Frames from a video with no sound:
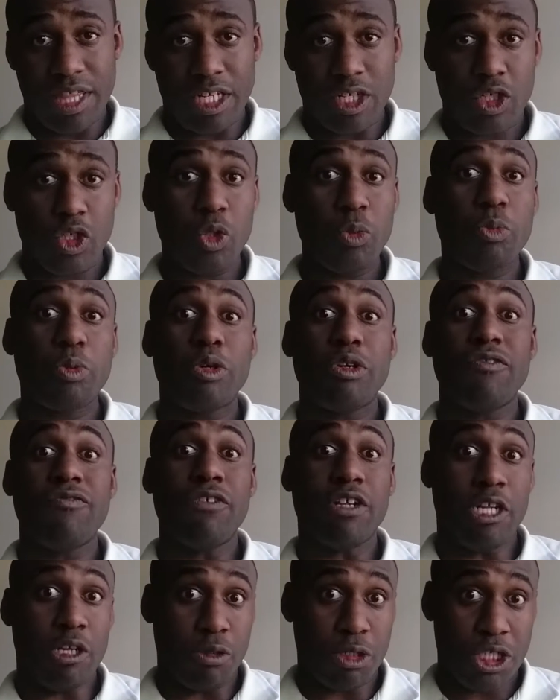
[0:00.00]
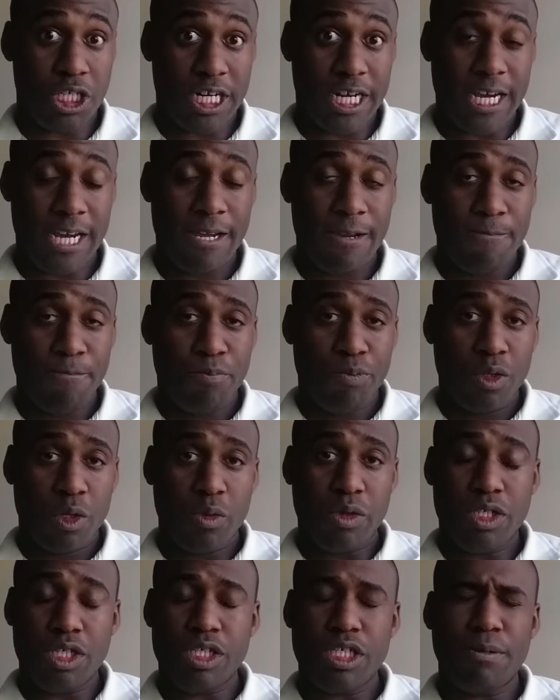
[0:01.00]
the Super Veloce,
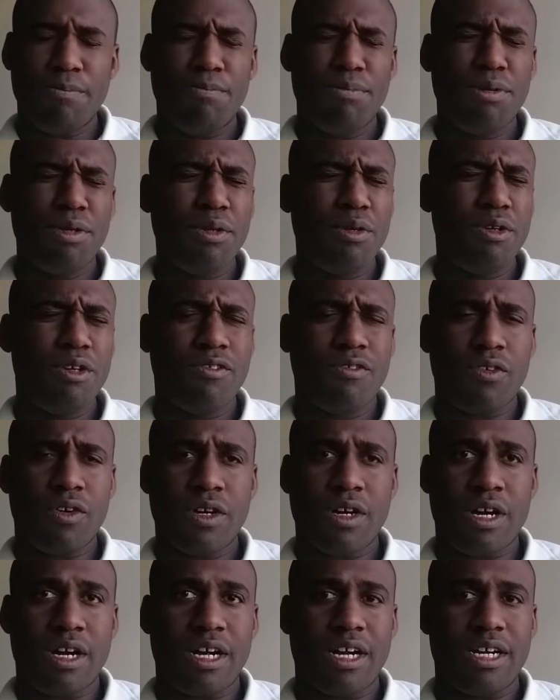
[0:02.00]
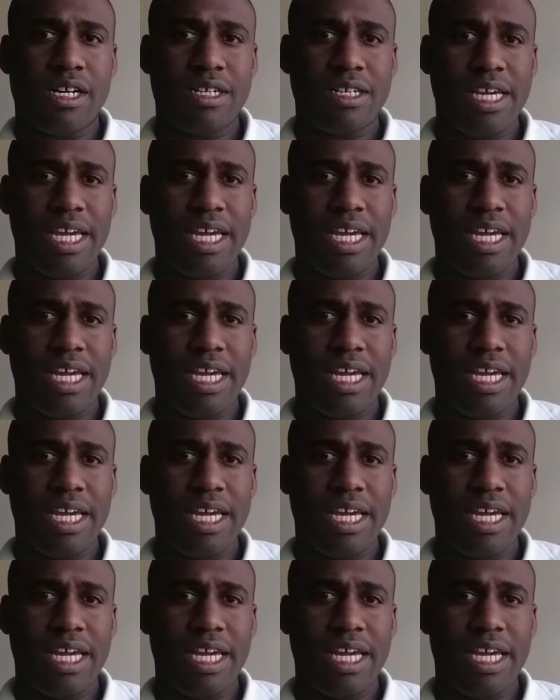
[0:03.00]
which is a beautiful car.